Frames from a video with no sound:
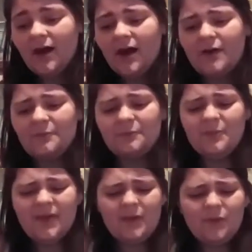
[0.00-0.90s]
Um,
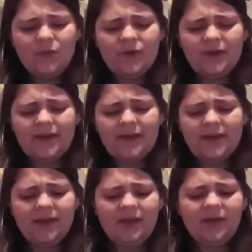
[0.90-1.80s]
maybe more
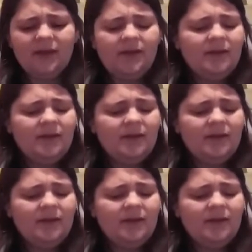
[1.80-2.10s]
like a